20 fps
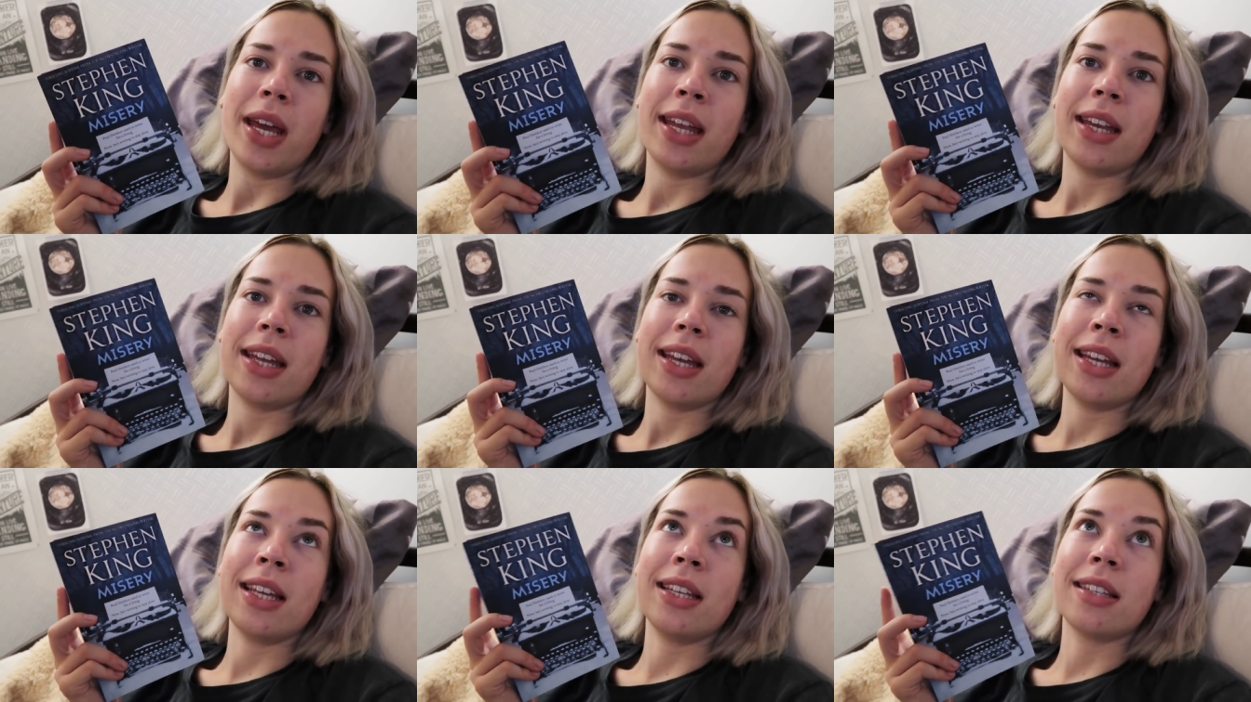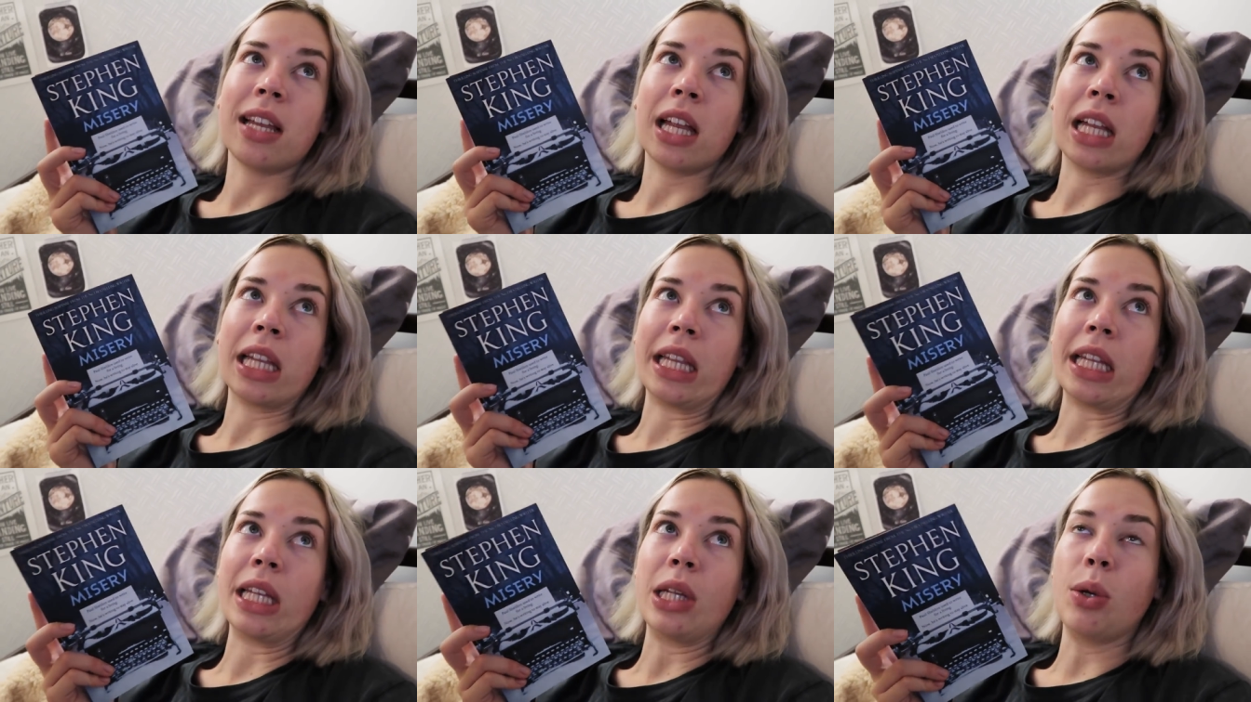It is
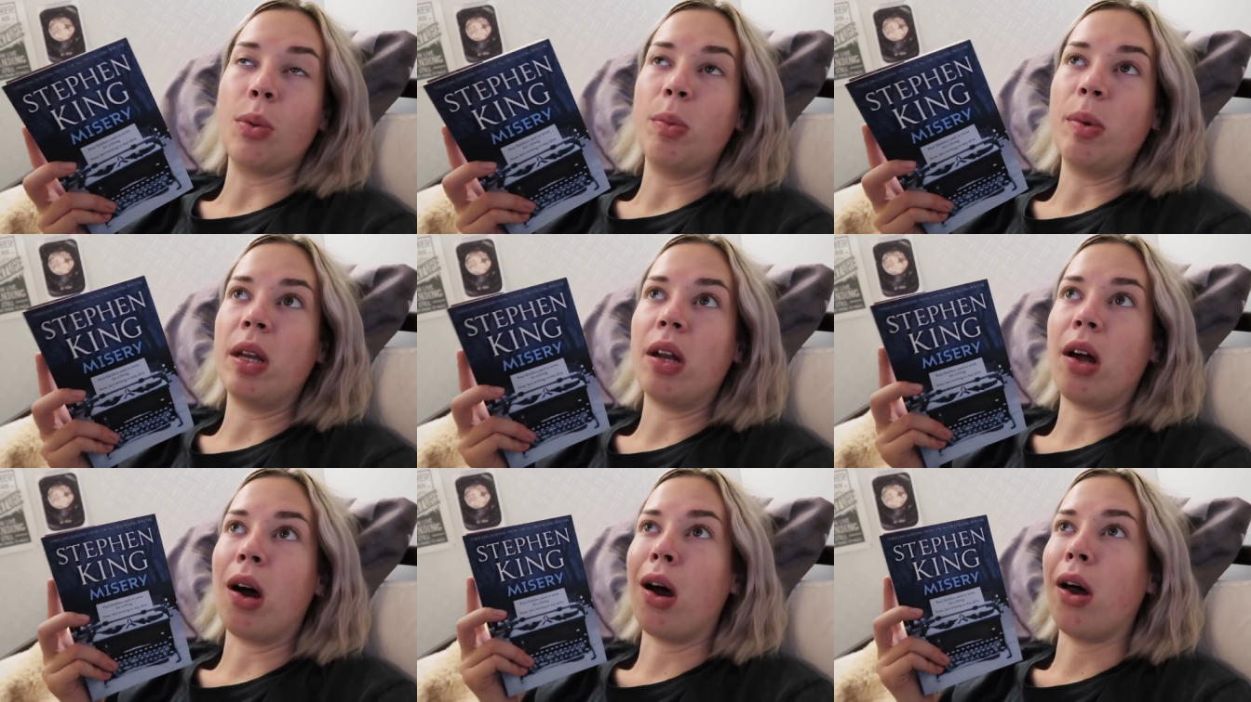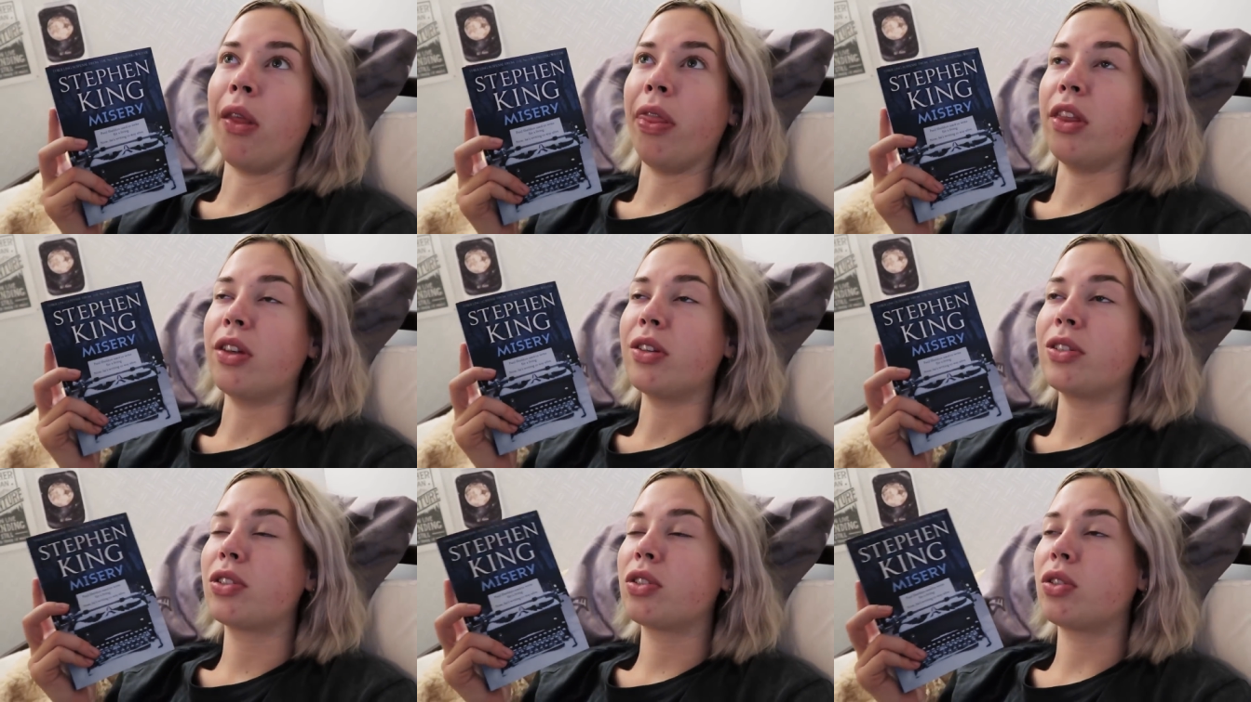a little bit on
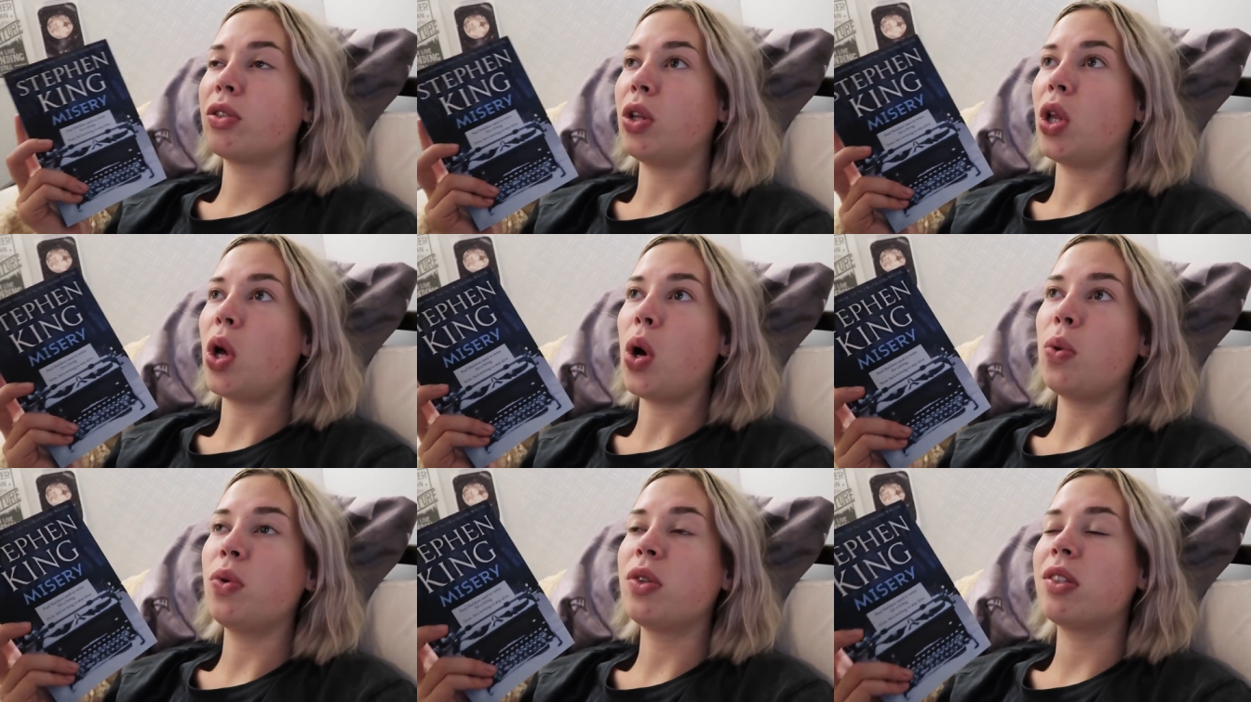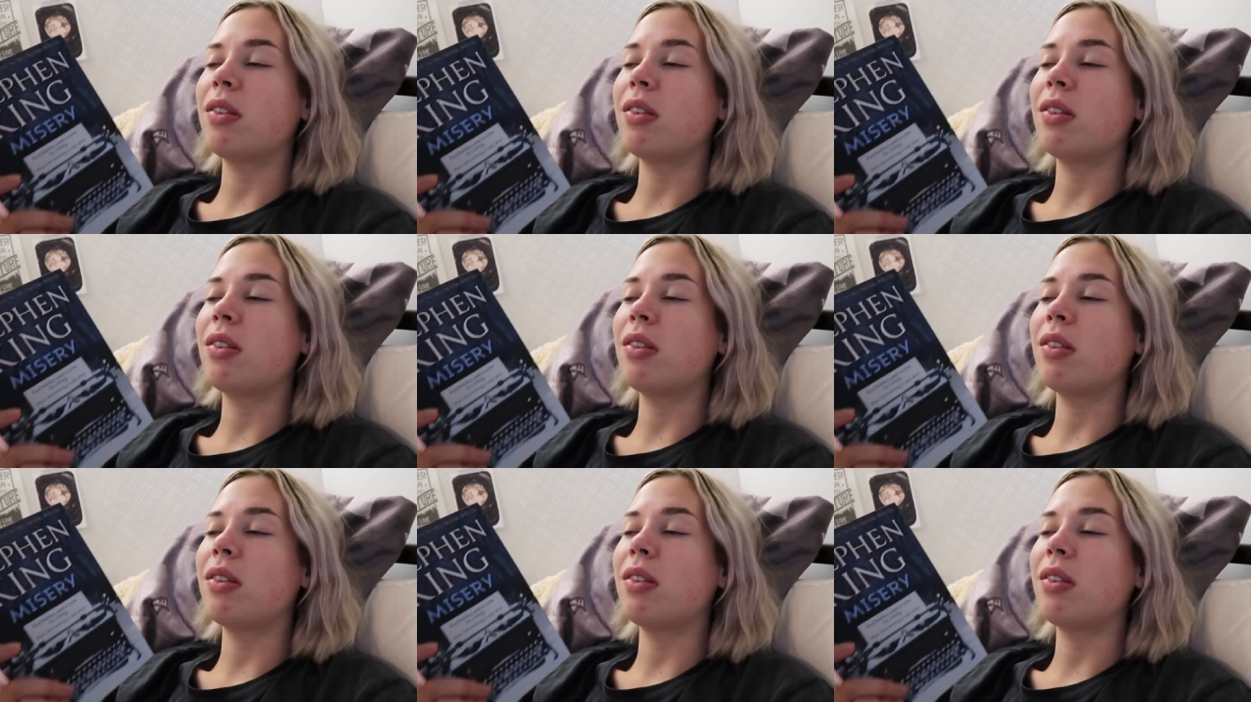the slow